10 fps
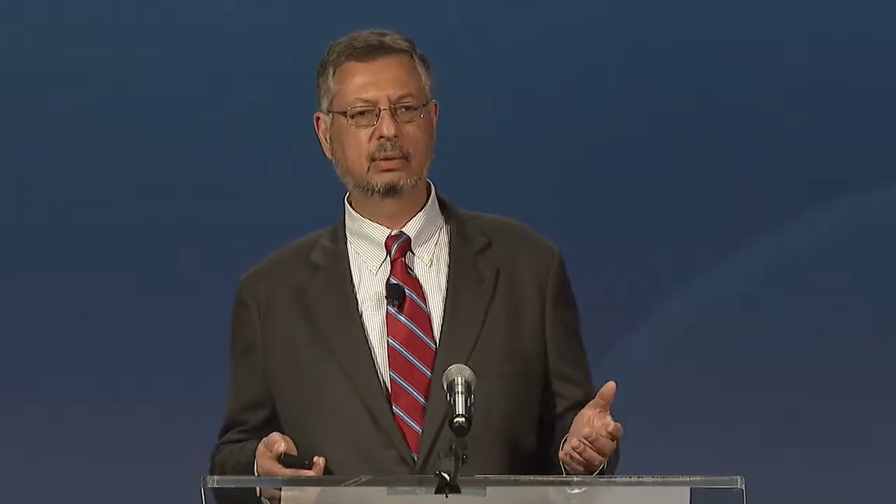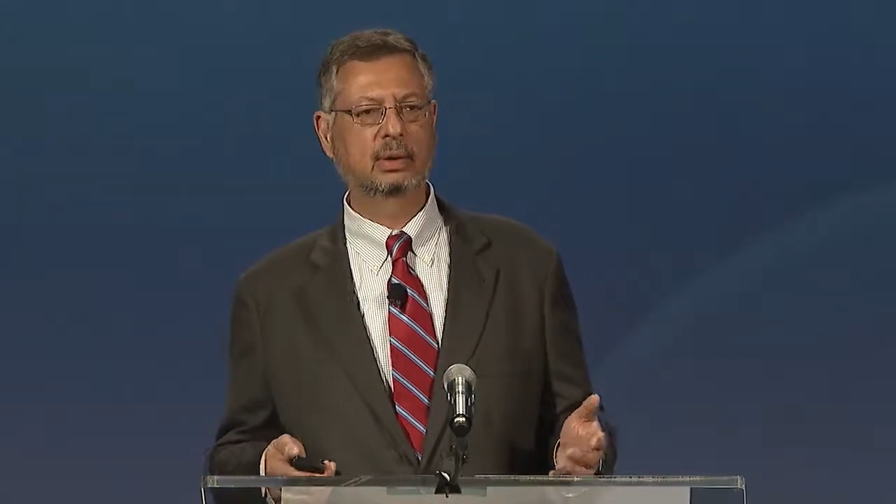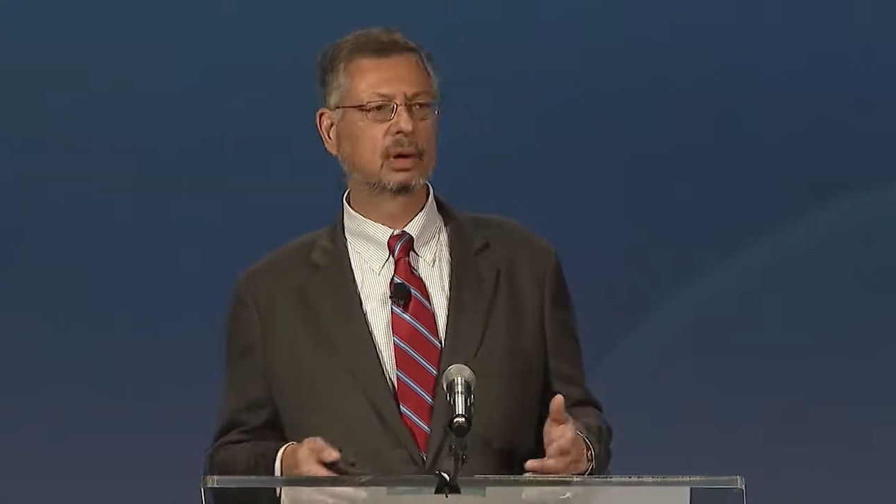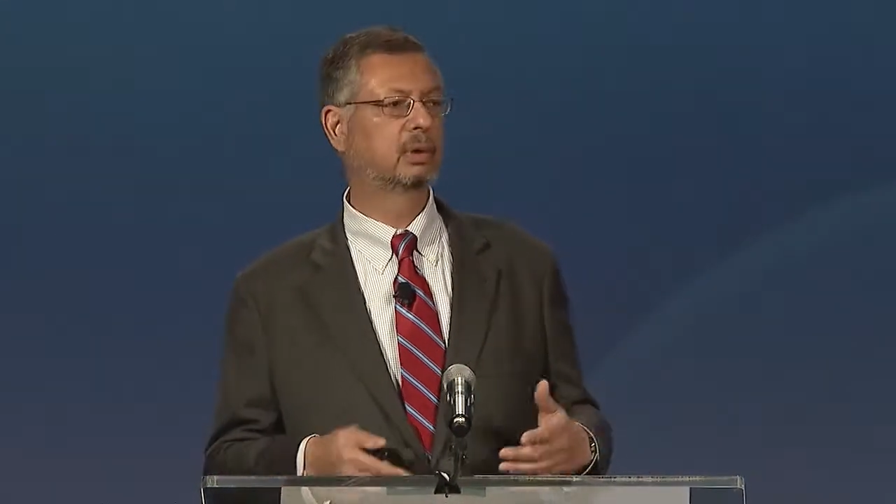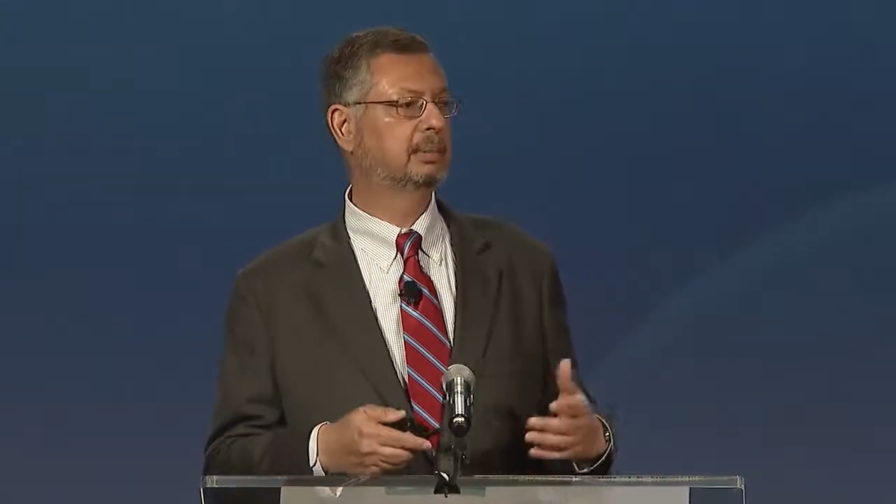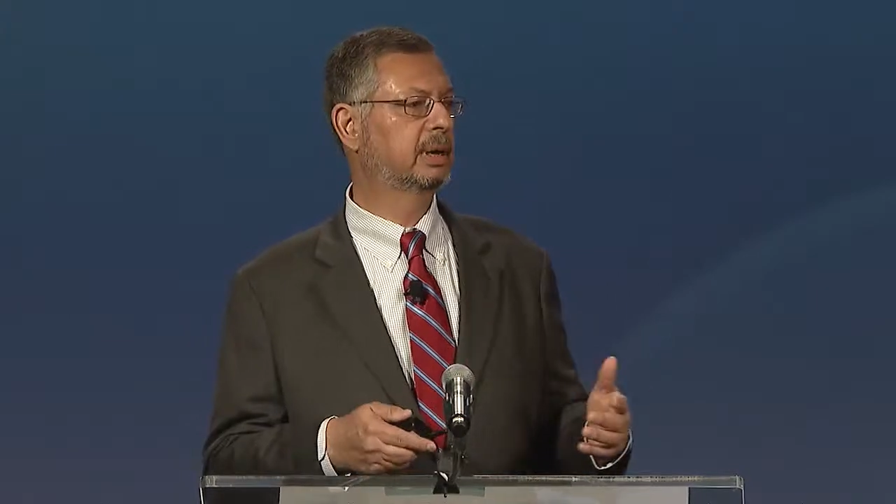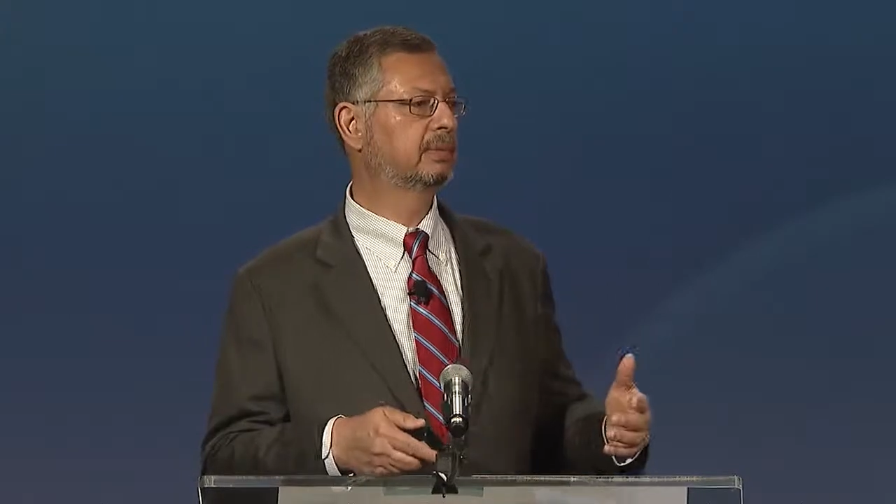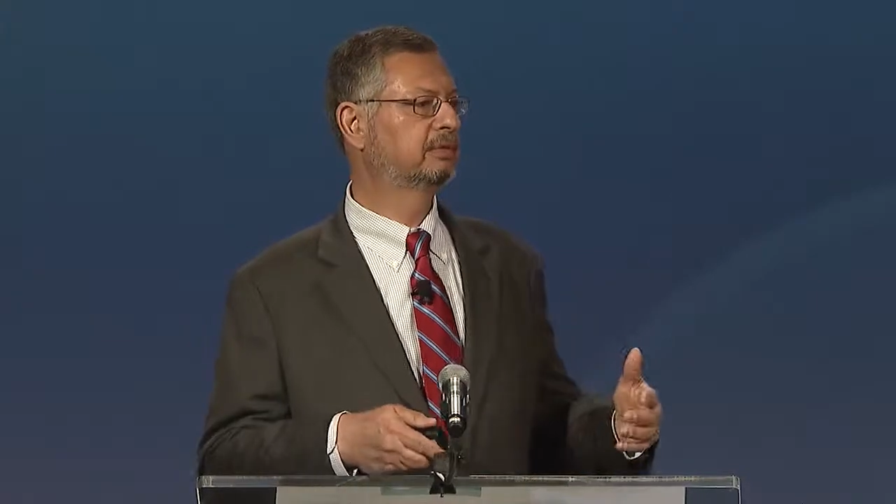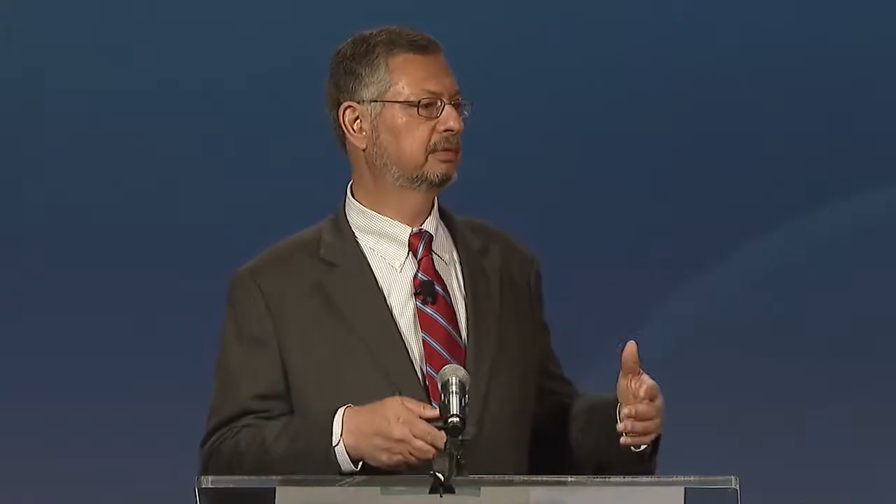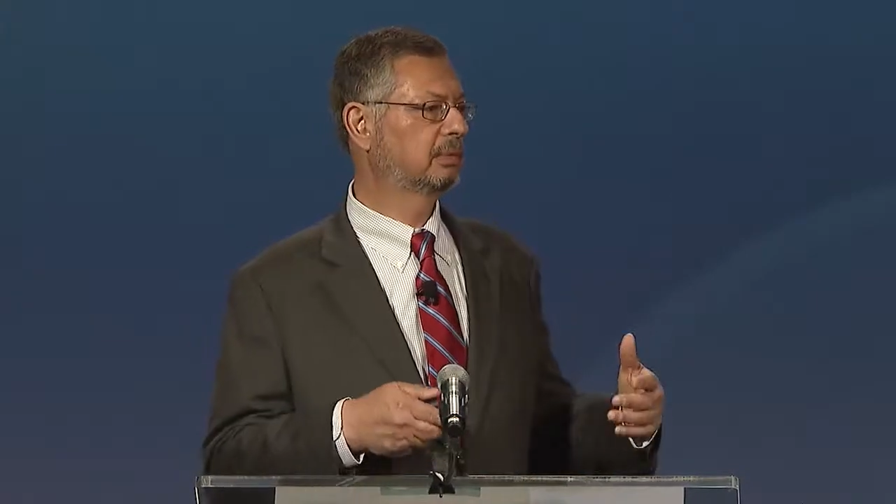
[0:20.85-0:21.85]
we all
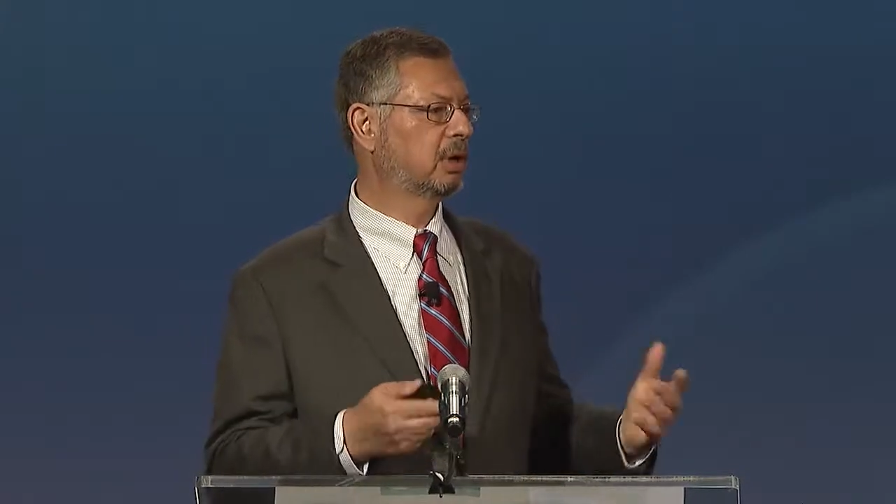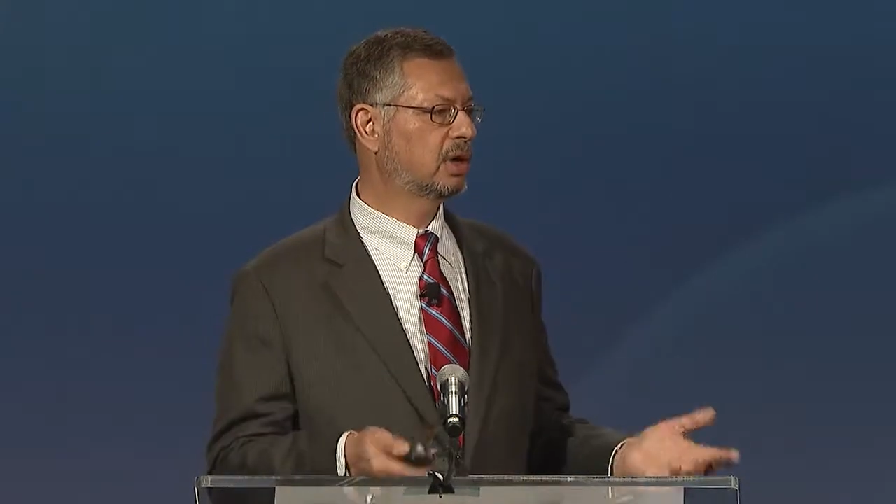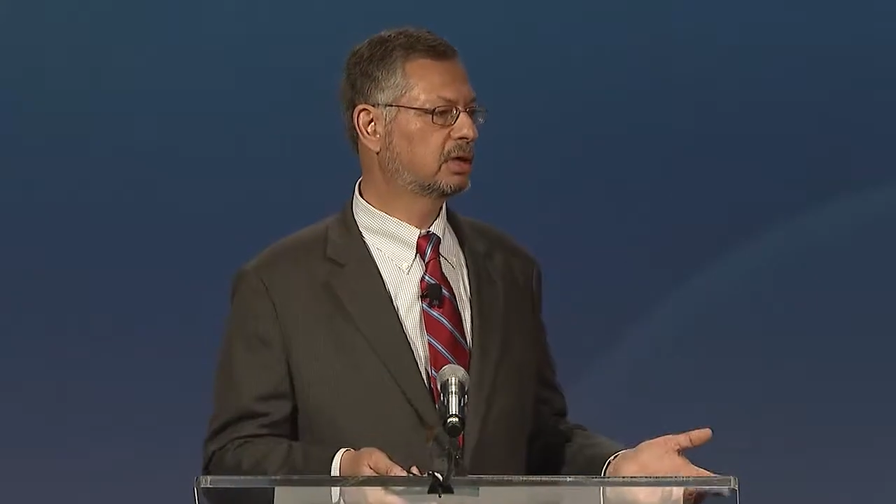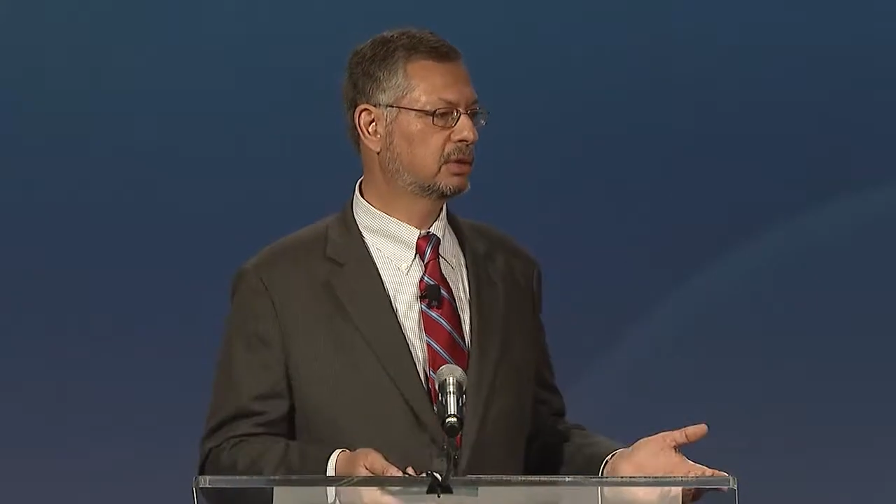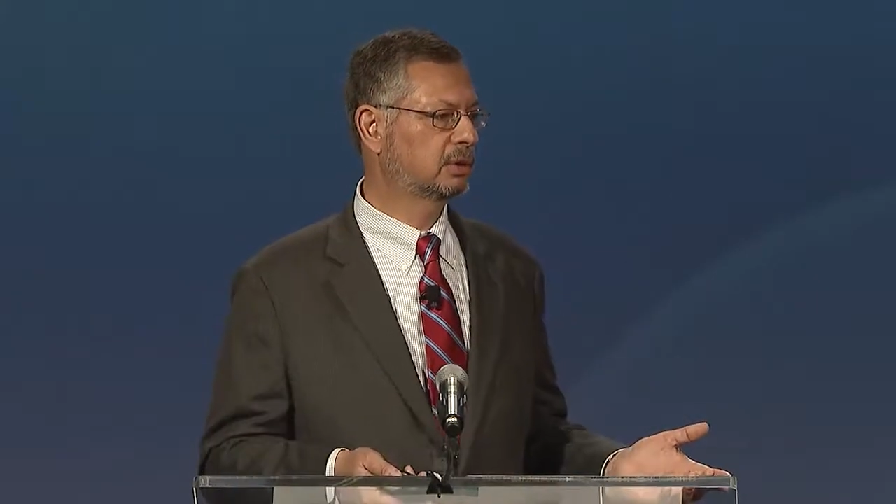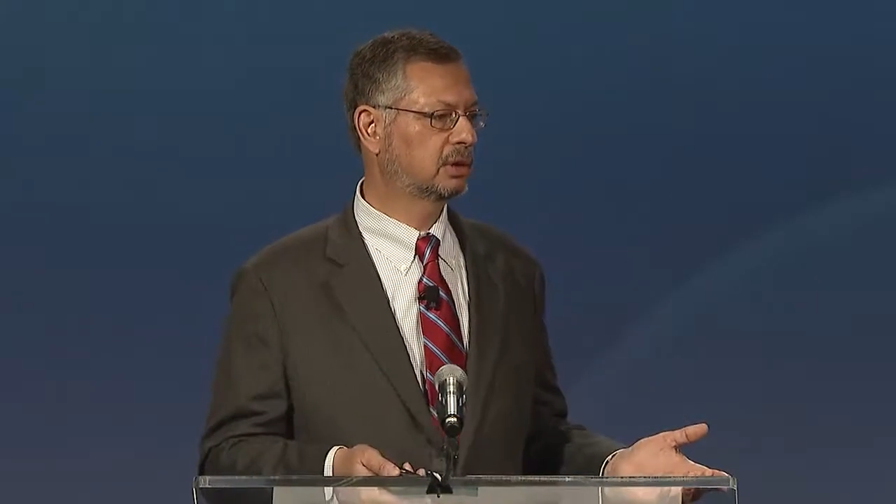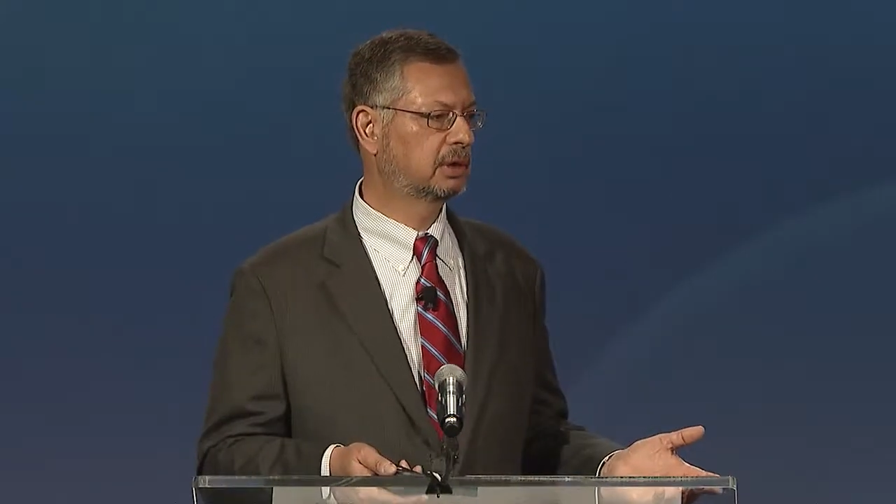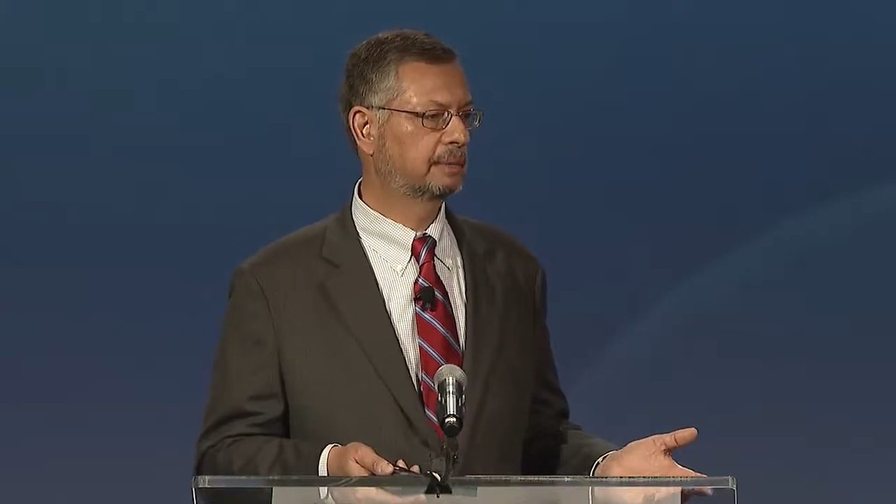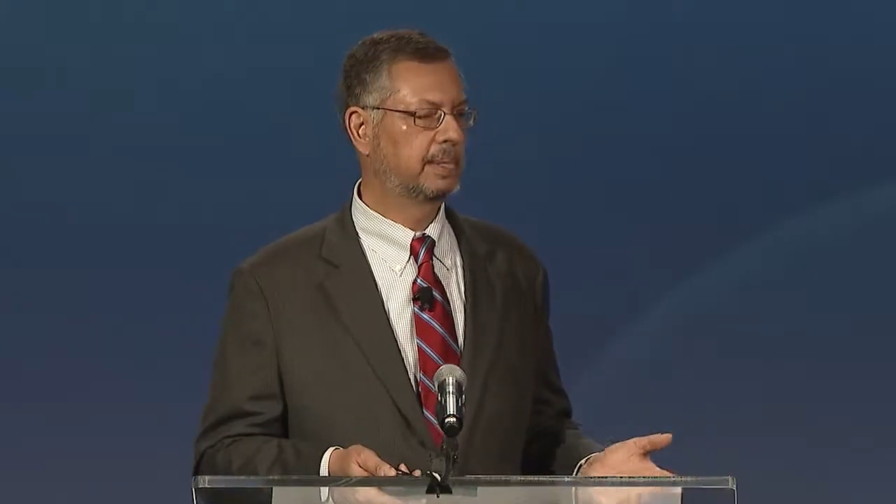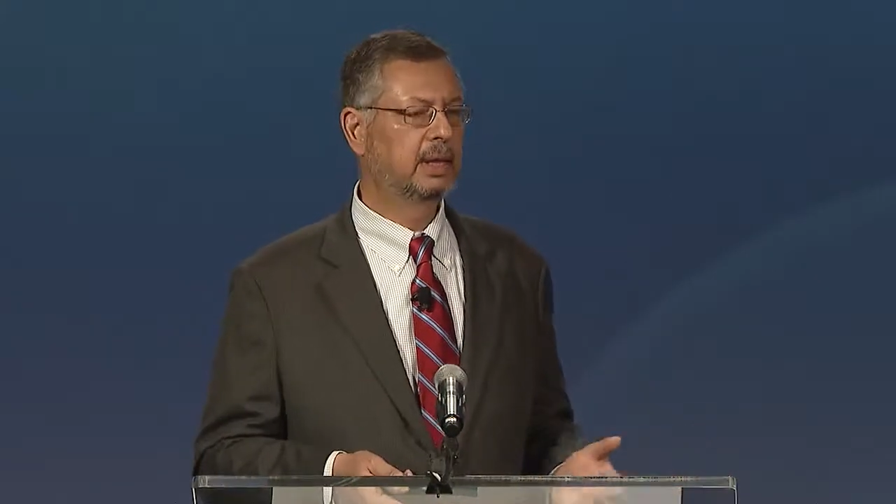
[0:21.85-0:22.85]
remember from law
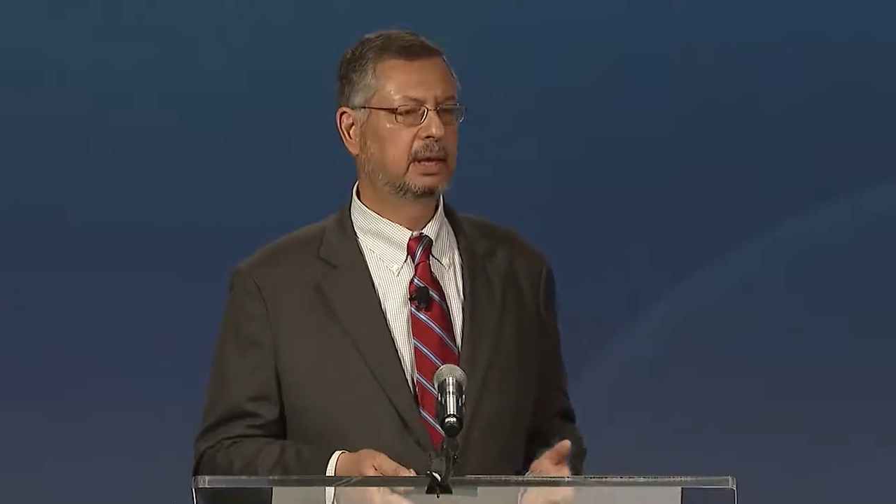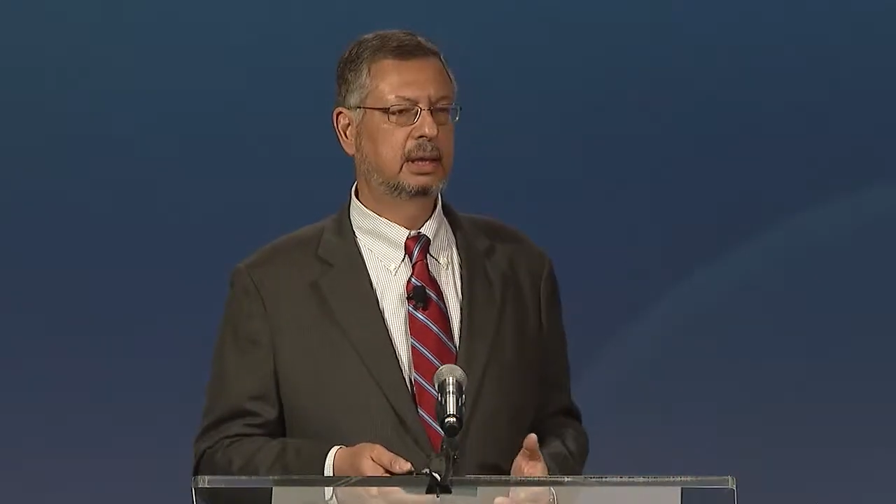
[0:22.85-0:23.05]
school,